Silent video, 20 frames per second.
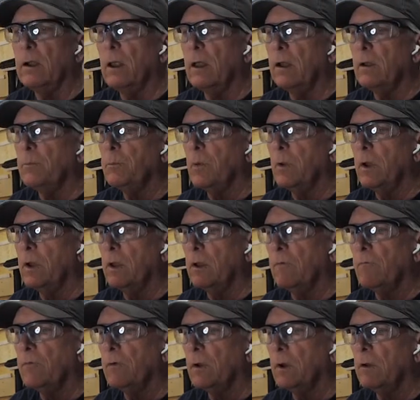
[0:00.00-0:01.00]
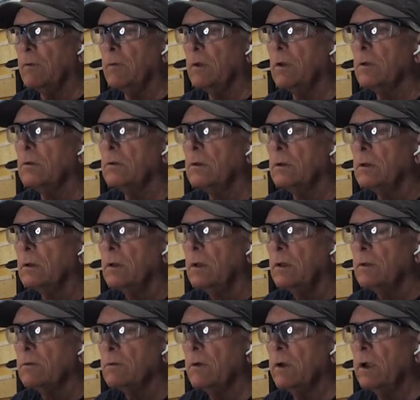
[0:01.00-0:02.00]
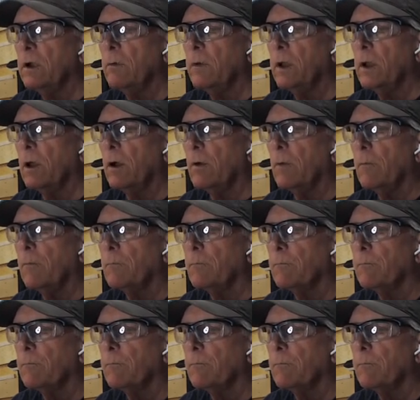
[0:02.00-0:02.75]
that it's putting in front of you. So here we go.